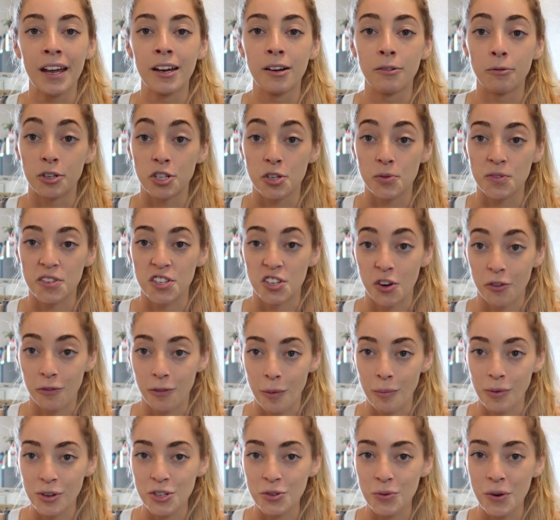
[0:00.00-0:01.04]
which was
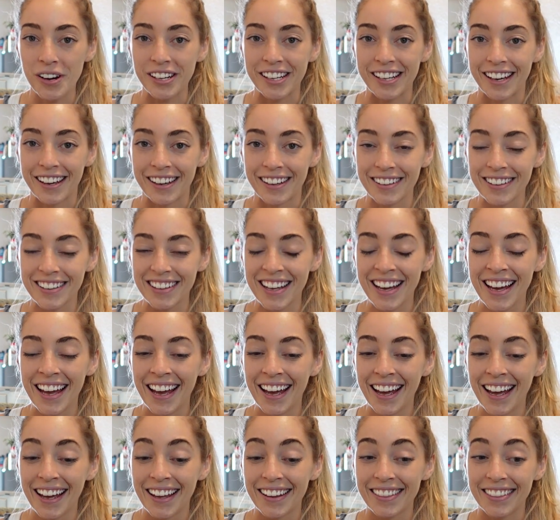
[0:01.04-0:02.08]
November 20th,
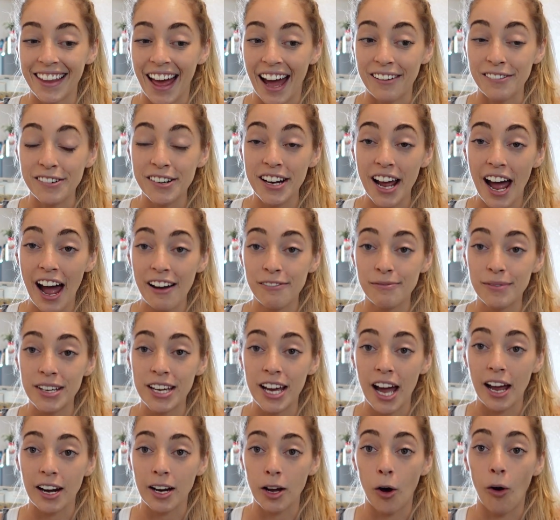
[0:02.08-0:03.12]
that would have me
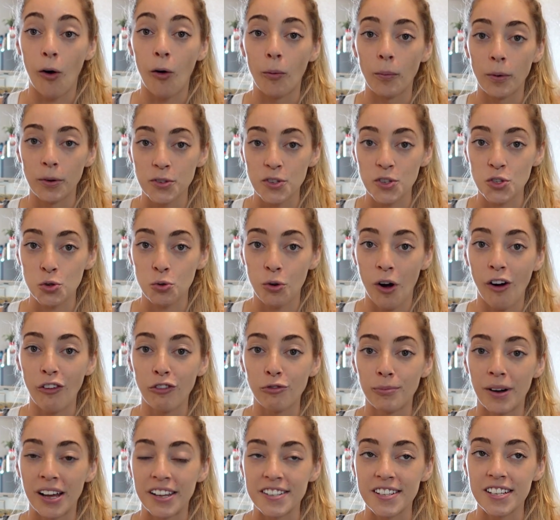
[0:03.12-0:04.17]
at almost 12
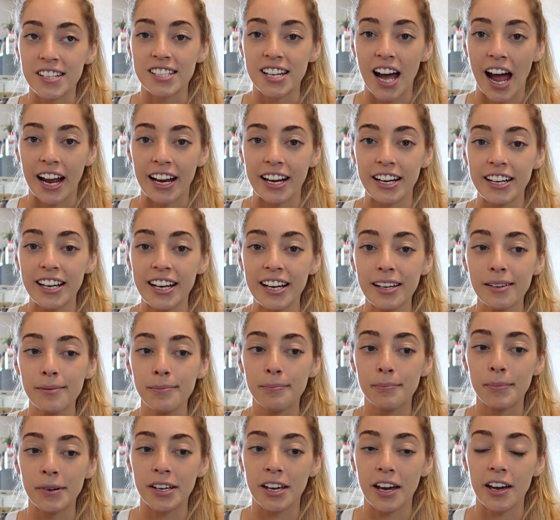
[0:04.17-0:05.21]
months of dieting,
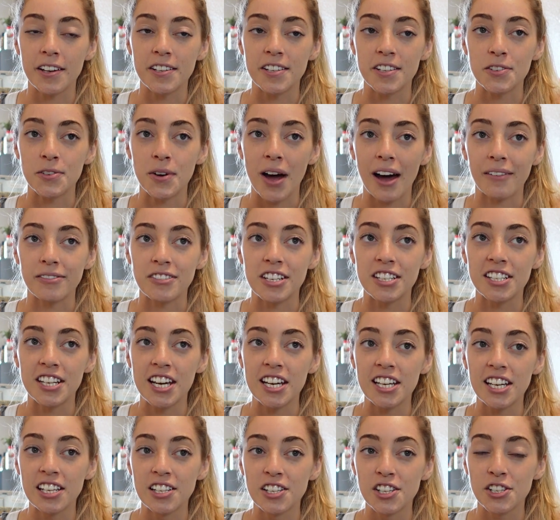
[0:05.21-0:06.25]
because you have to
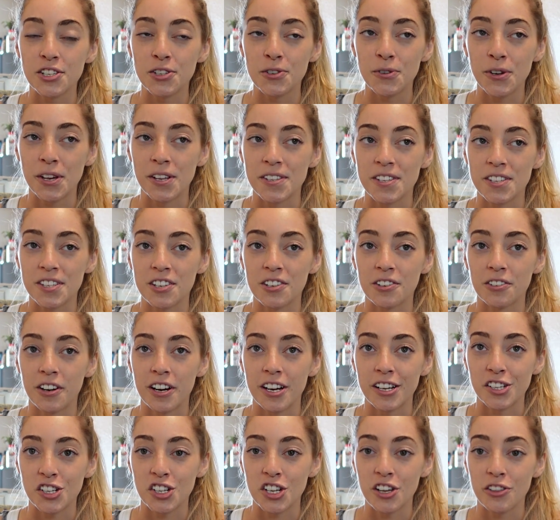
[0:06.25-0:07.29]
take into
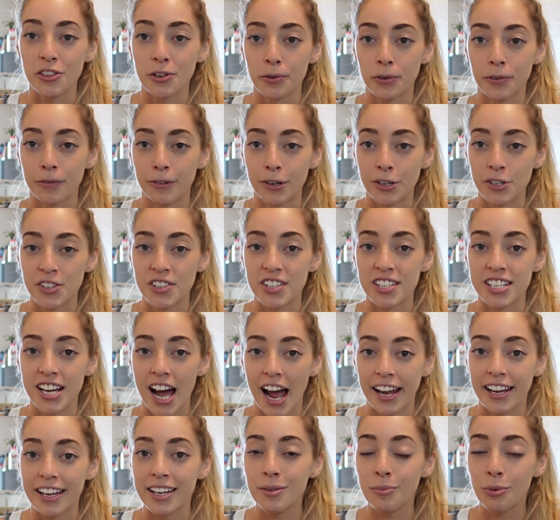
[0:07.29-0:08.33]
consideration the reverse
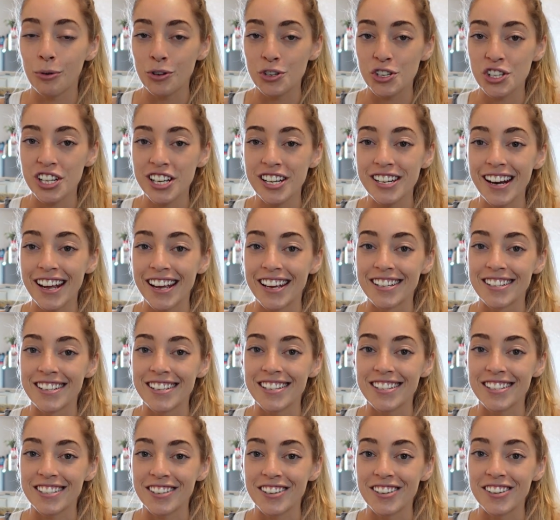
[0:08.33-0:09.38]
diet portion is
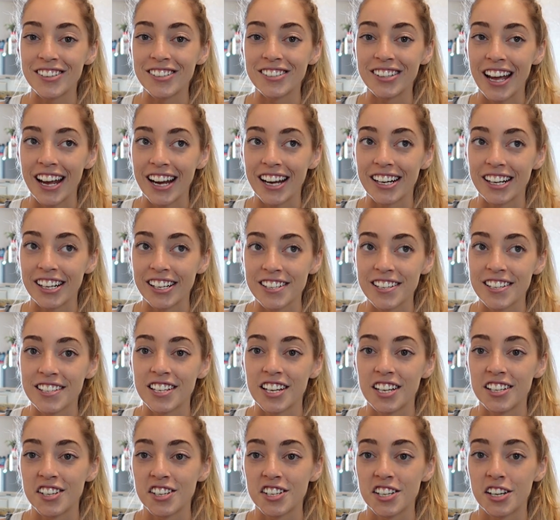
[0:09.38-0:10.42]
still like an
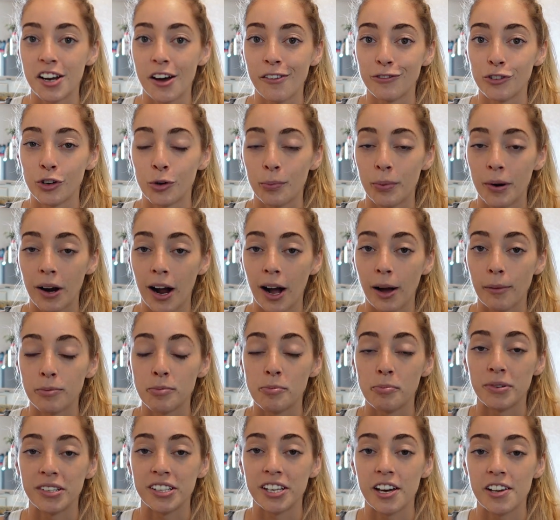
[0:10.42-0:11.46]
extension of your prep,
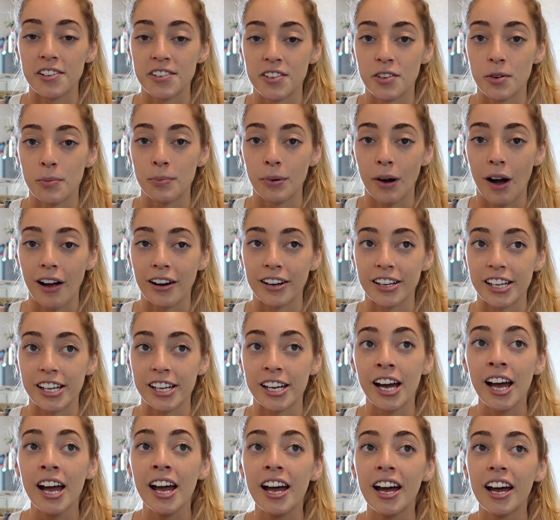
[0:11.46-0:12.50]
because your body